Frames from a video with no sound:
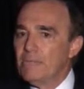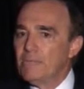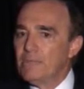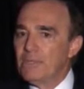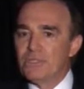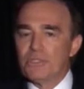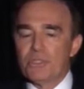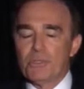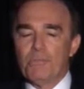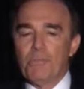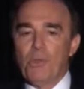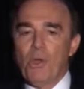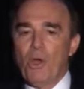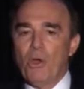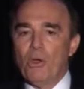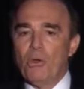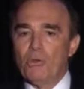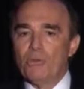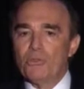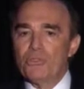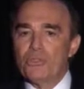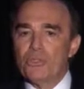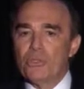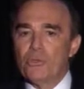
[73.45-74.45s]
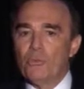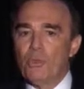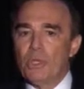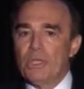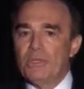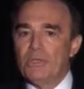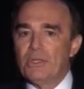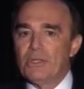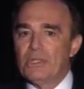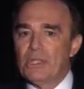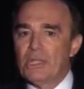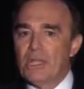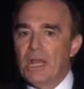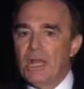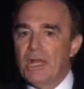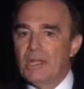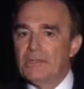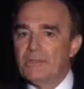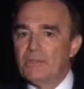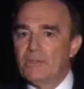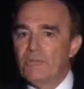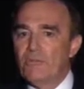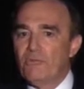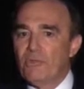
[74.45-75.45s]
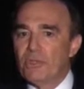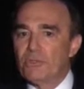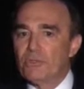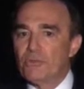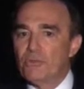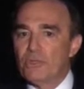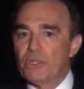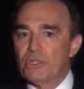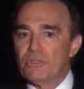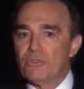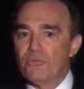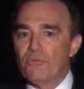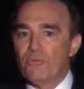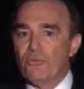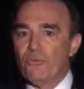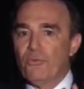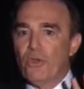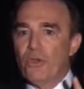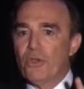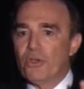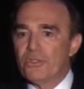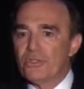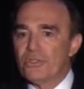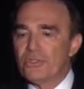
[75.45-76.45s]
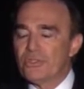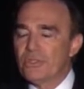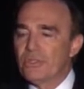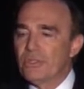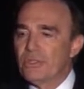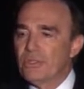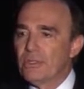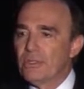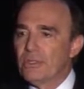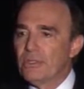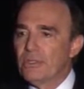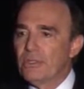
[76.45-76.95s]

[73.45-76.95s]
but suppose that we could cut the vitreous first